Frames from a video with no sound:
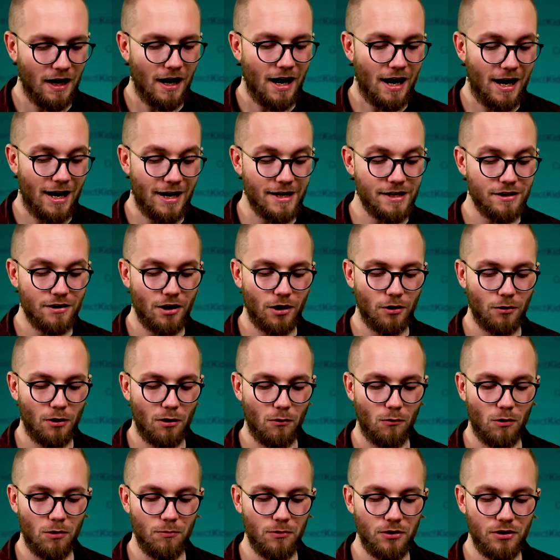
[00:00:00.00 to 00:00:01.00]
I know a
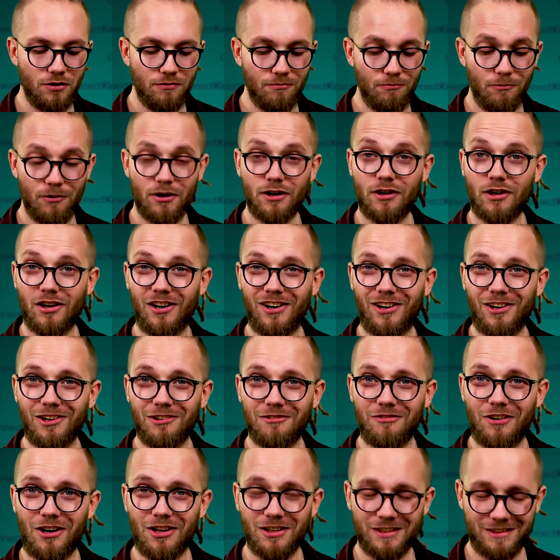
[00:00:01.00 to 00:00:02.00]
woman, the girl
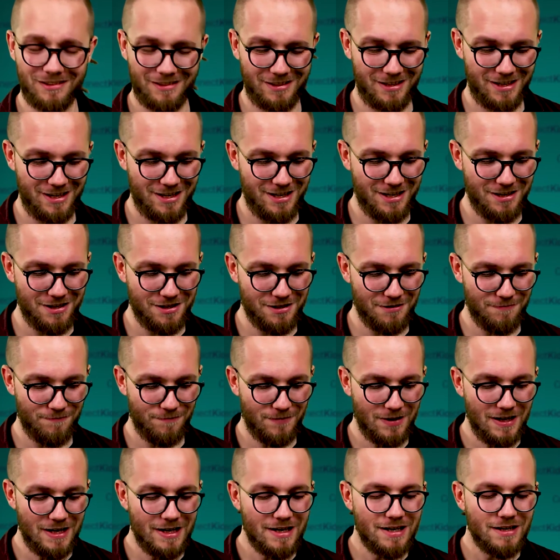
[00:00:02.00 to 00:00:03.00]
volunteered.
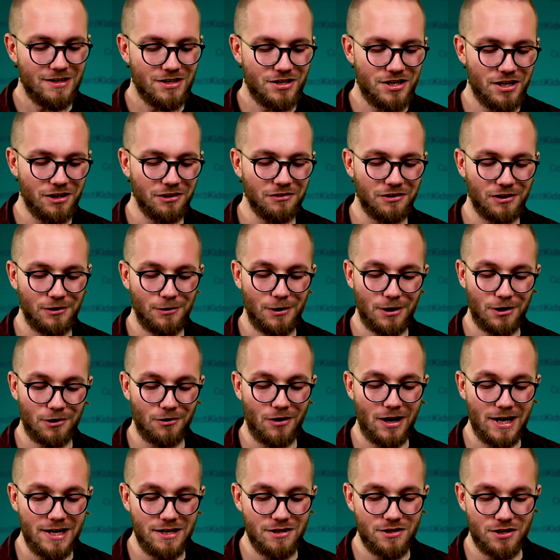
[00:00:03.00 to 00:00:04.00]
She'll do a
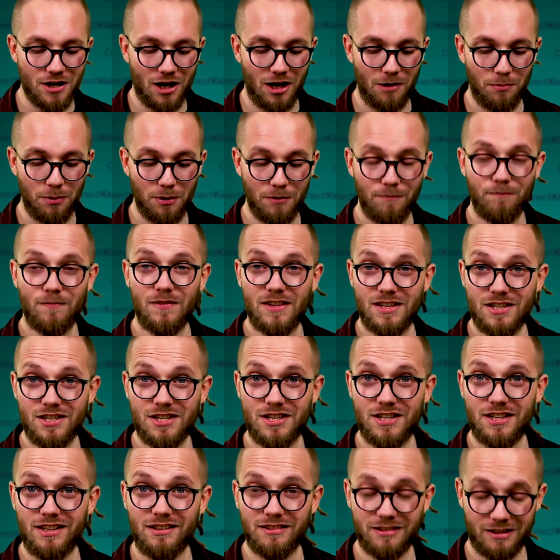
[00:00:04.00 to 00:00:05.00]
great job.
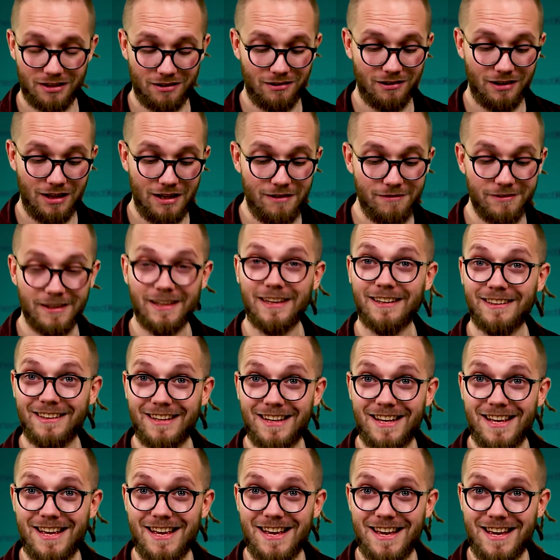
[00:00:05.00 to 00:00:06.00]
She's living
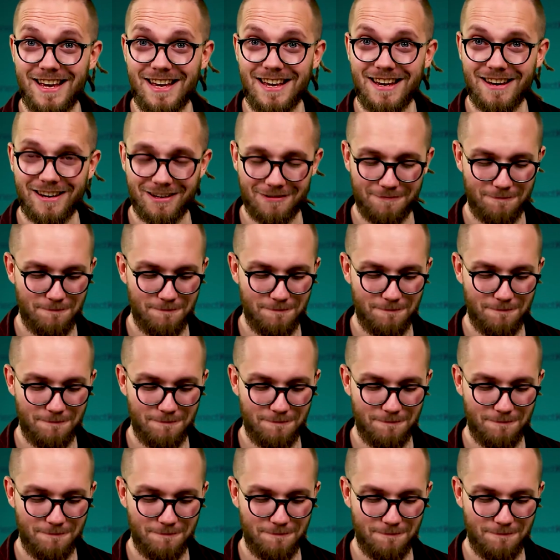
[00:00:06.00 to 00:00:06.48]
near here.